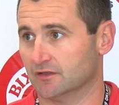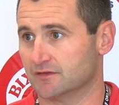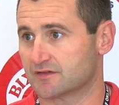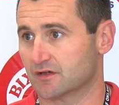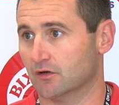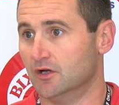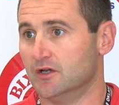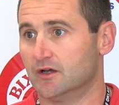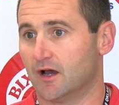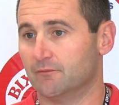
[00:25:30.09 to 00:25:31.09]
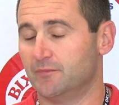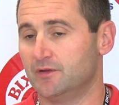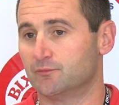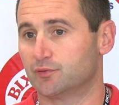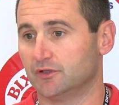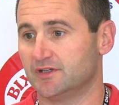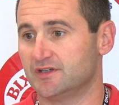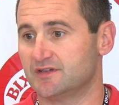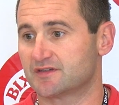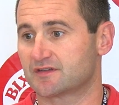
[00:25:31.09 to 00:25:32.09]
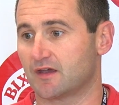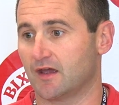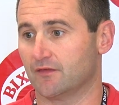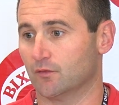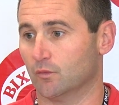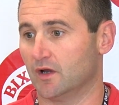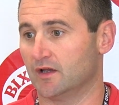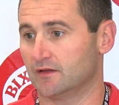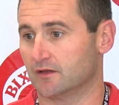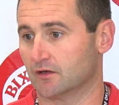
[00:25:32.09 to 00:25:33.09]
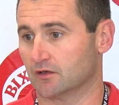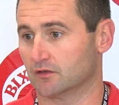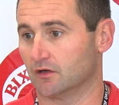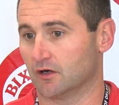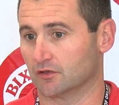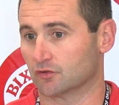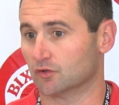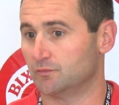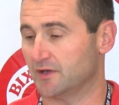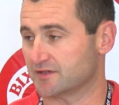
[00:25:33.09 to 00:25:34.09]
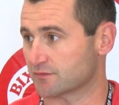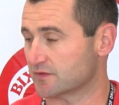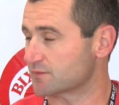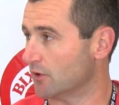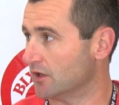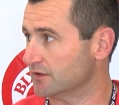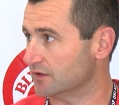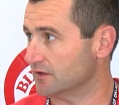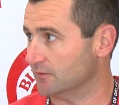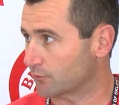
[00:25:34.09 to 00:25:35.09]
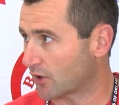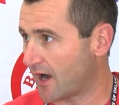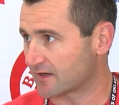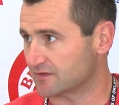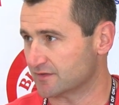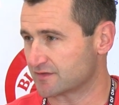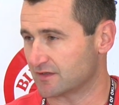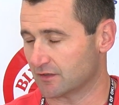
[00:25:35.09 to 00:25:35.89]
And so I've been pleased at the way that our group has responded and practiced,